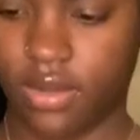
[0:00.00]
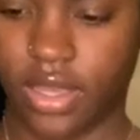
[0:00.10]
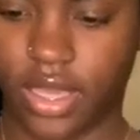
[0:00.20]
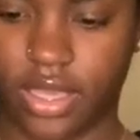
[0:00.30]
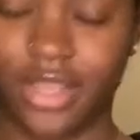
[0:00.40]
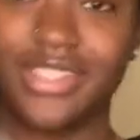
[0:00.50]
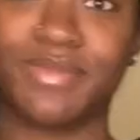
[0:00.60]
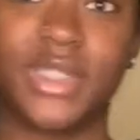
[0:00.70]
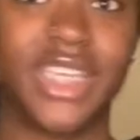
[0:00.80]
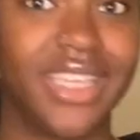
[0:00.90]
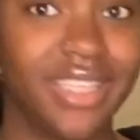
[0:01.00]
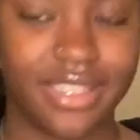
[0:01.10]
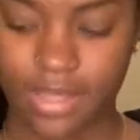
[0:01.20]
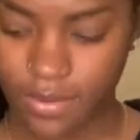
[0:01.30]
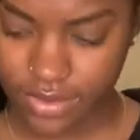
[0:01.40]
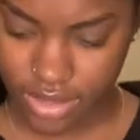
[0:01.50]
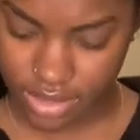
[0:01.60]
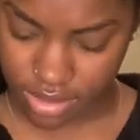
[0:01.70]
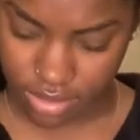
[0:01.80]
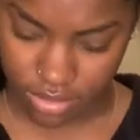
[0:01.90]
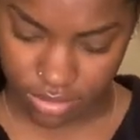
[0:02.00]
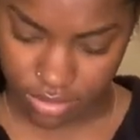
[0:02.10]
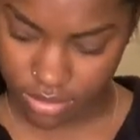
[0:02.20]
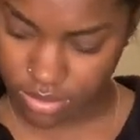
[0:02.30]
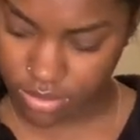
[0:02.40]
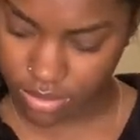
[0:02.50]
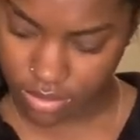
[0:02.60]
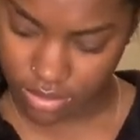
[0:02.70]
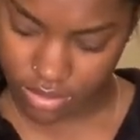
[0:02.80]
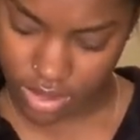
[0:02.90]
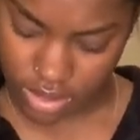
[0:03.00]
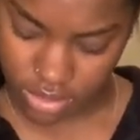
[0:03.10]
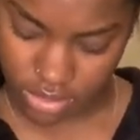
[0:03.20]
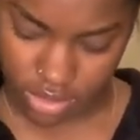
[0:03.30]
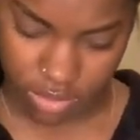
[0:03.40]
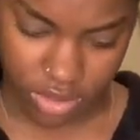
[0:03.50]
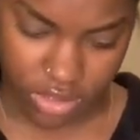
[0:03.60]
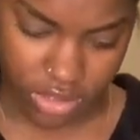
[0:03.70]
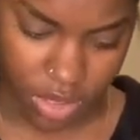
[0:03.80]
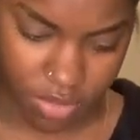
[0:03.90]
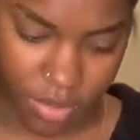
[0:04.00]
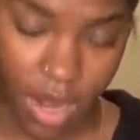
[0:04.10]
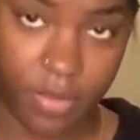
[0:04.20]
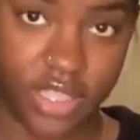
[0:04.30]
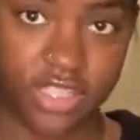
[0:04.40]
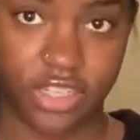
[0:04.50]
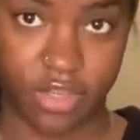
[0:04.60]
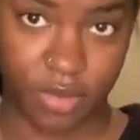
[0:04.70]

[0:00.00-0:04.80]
Okay, here's some jeans. Hopefully these are cute. They look cute on the picture, I remember. I'm gonna insert a